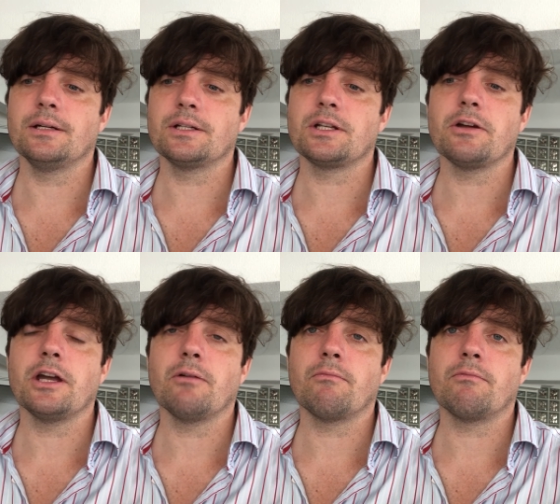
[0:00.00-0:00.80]

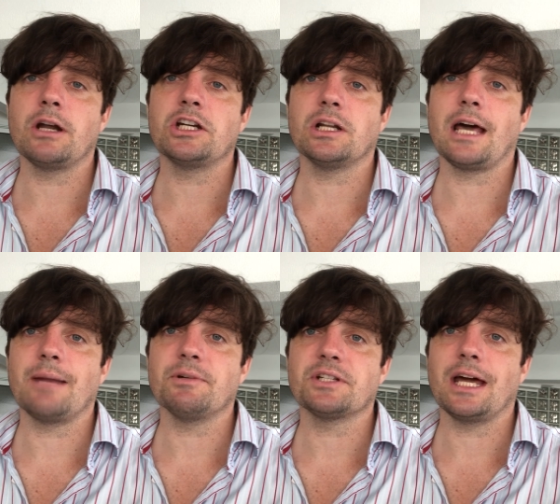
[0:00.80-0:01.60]
stoking racial
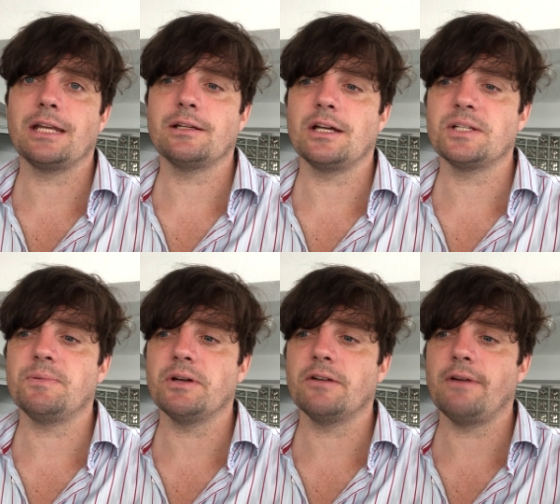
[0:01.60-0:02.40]
animus and, and
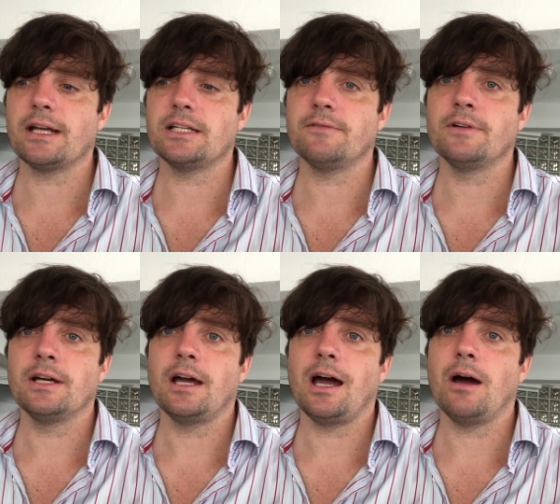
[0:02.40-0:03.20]
spewing invective
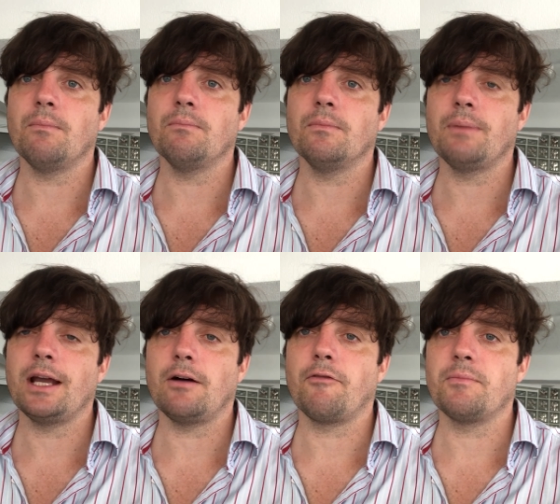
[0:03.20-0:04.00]
um,
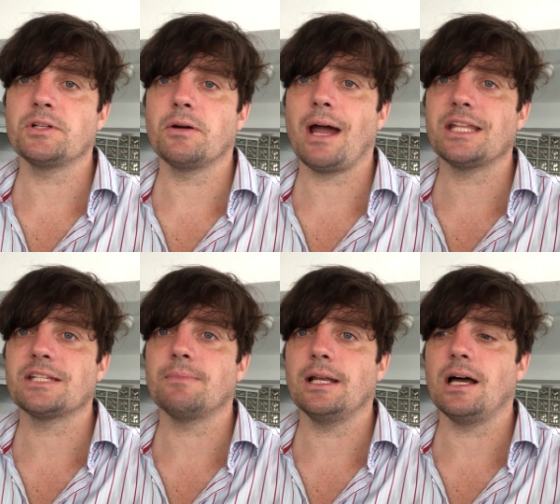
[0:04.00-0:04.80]
paid off for him so
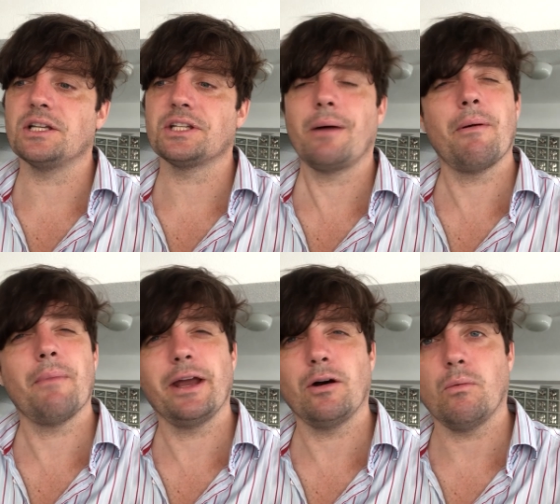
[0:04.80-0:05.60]
handsomely last time. It
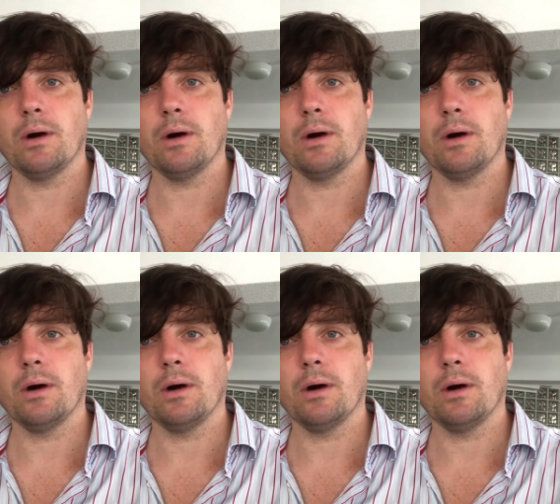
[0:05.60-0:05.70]
may not